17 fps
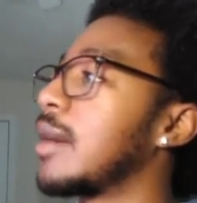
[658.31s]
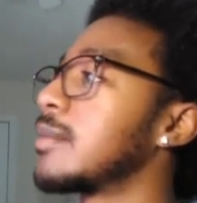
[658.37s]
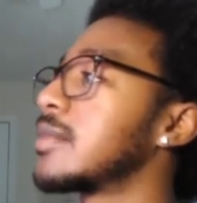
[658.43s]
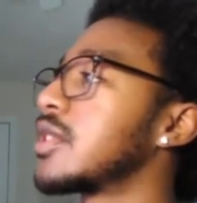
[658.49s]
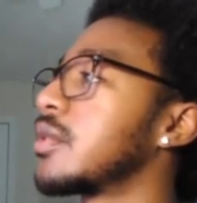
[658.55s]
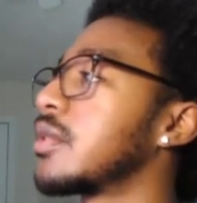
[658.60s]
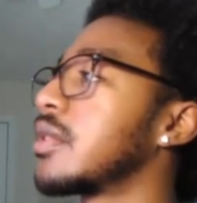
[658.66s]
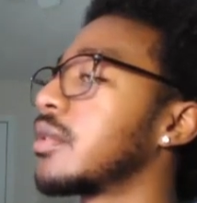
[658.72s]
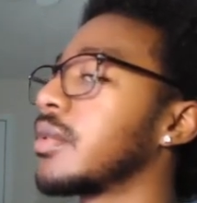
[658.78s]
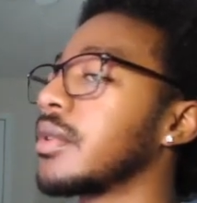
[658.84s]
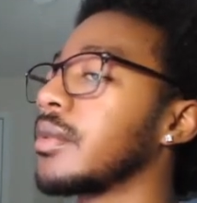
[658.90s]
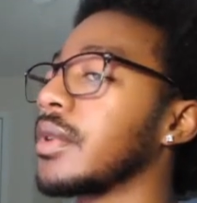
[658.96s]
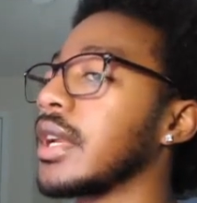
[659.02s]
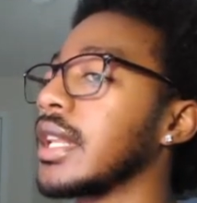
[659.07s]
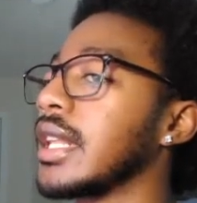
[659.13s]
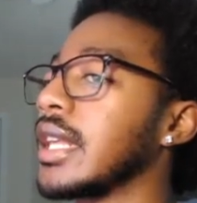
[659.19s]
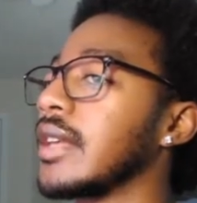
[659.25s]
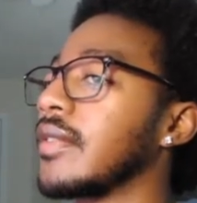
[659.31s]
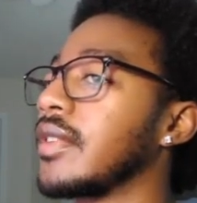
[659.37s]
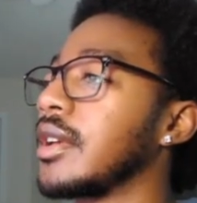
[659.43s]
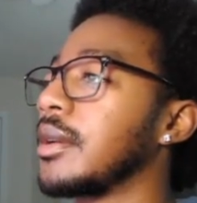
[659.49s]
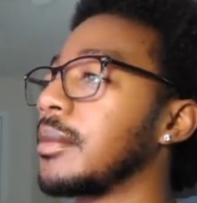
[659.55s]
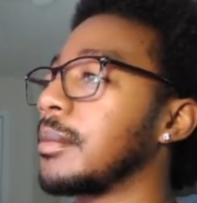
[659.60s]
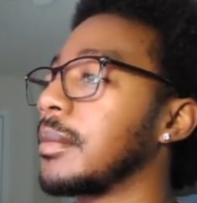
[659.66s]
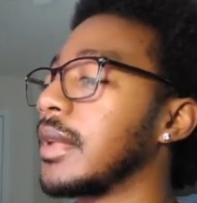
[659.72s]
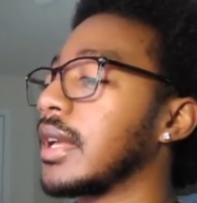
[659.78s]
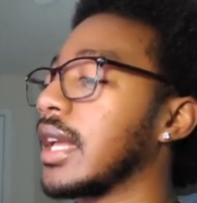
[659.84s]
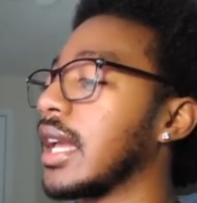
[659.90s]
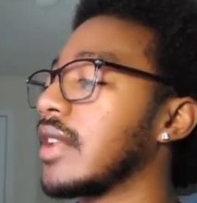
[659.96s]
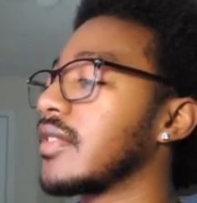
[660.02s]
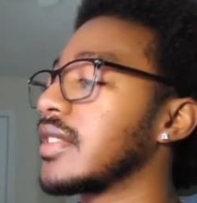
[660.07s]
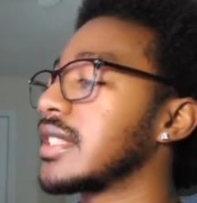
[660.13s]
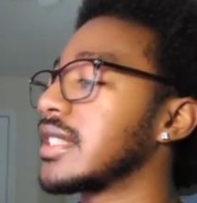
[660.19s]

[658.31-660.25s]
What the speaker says: So we're going to give him kind of a